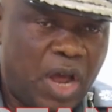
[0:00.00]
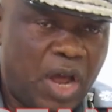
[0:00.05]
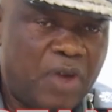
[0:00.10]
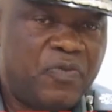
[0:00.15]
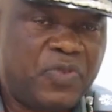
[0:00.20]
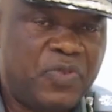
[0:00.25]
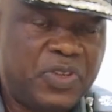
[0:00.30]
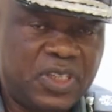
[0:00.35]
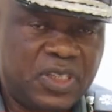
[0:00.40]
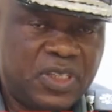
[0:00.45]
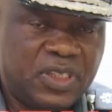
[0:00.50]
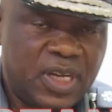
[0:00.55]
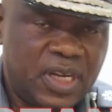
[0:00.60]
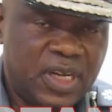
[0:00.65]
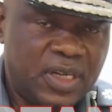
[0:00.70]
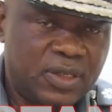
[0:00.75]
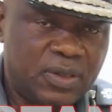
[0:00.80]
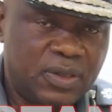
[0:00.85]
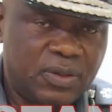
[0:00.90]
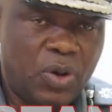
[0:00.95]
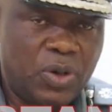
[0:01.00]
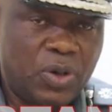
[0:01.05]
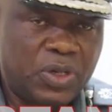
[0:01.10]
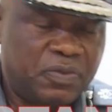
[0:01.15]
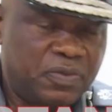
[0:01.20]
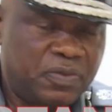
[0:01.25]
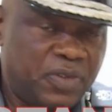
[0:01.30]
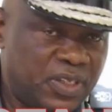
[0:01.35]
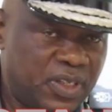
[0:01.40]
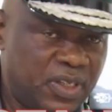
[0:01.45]
I've visited all the
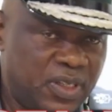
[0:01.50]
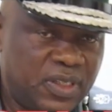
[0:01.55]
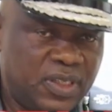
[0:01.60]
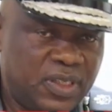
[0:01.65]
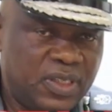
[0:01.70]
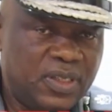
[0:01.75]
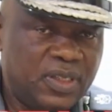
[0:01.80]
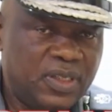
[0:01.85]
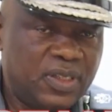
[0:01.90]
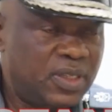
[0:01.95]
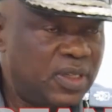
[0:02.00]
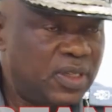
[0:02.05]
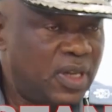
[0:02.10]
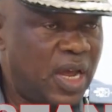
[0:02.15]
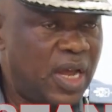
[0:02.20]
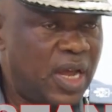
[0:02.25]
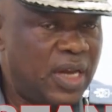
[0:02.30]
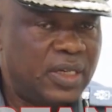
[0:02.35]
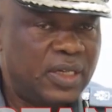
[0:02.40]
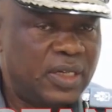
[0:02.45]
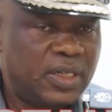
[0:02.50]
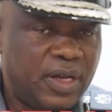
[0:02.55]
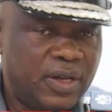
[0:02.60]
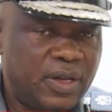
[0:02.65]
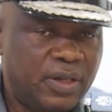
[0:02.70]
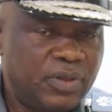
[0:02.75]
facilities and